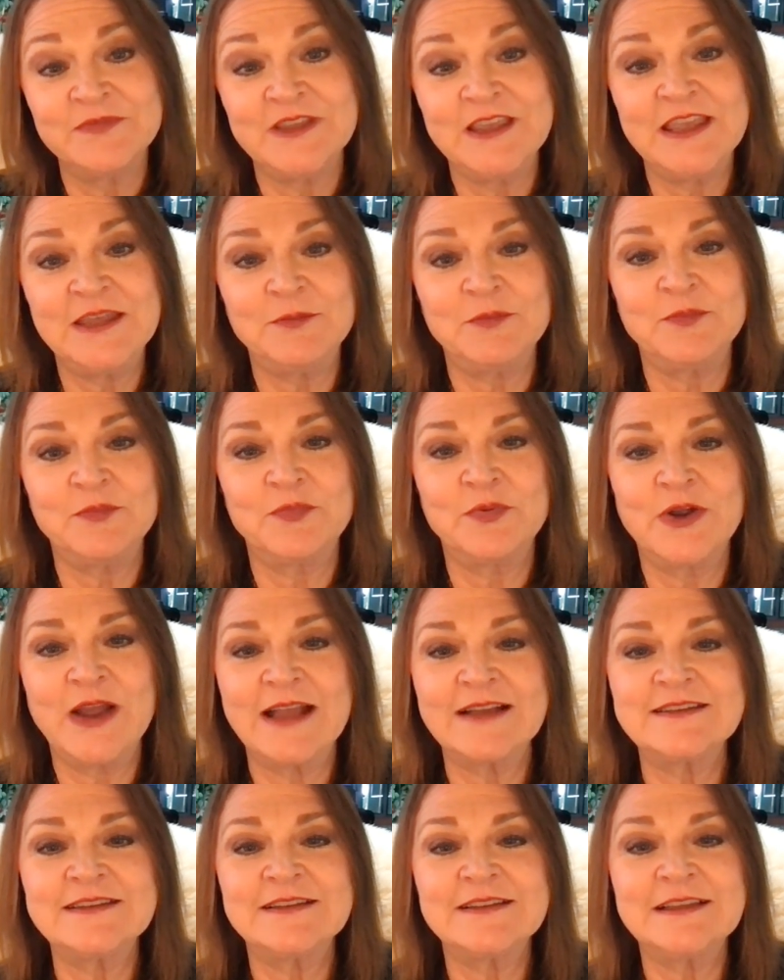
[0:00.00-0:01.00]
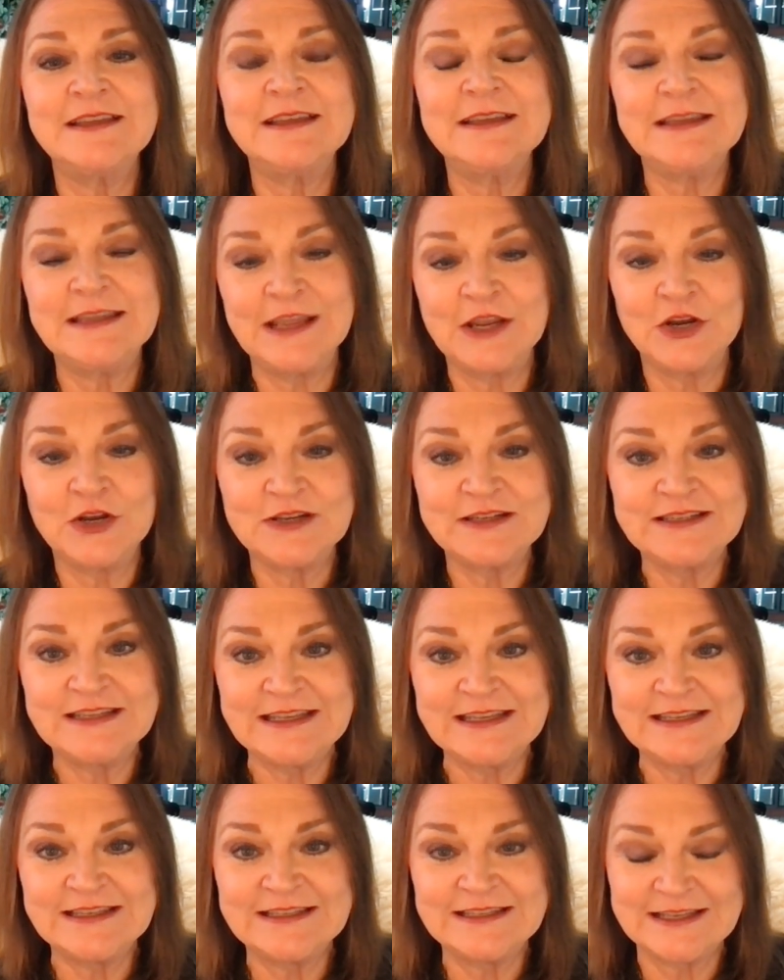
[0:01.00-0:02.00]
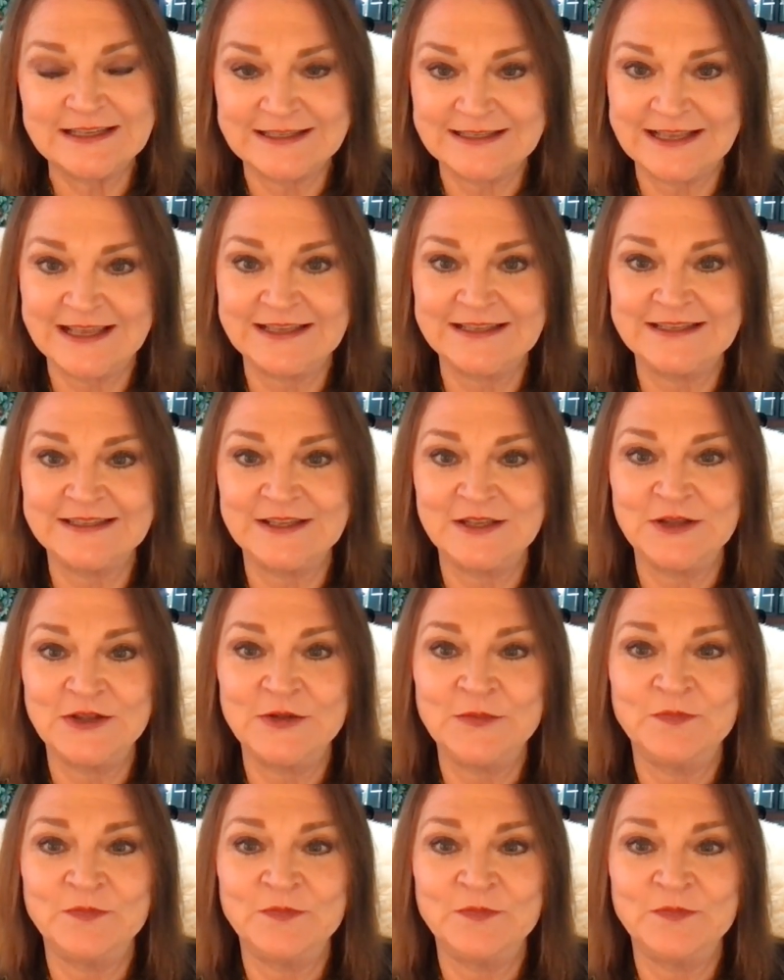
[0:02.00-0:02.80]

It practically guarantees success.